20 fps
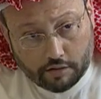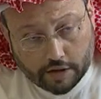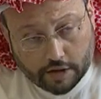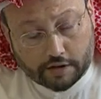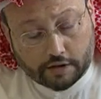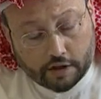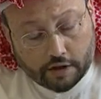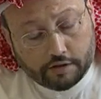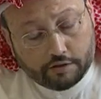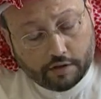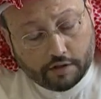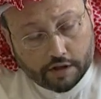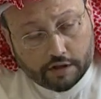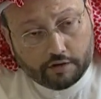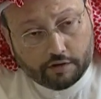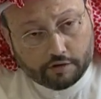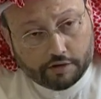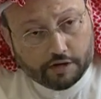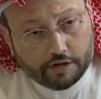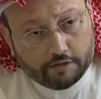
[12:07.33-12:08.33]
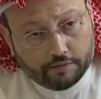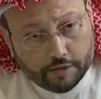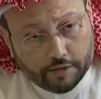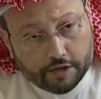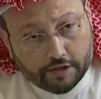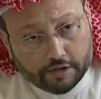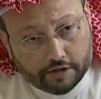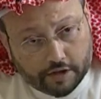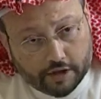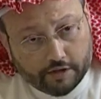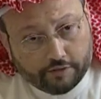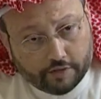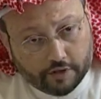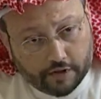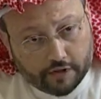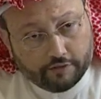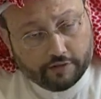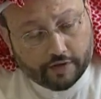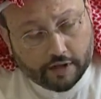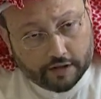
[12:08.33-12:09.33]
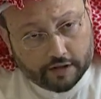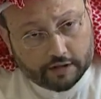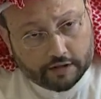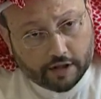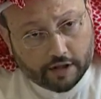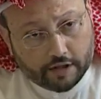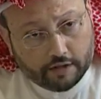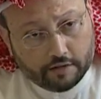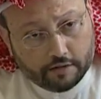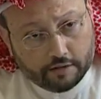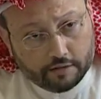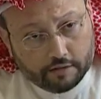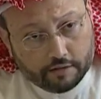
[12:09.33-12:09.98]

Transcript: Yes, I saw Kashmiris in Afghanistan.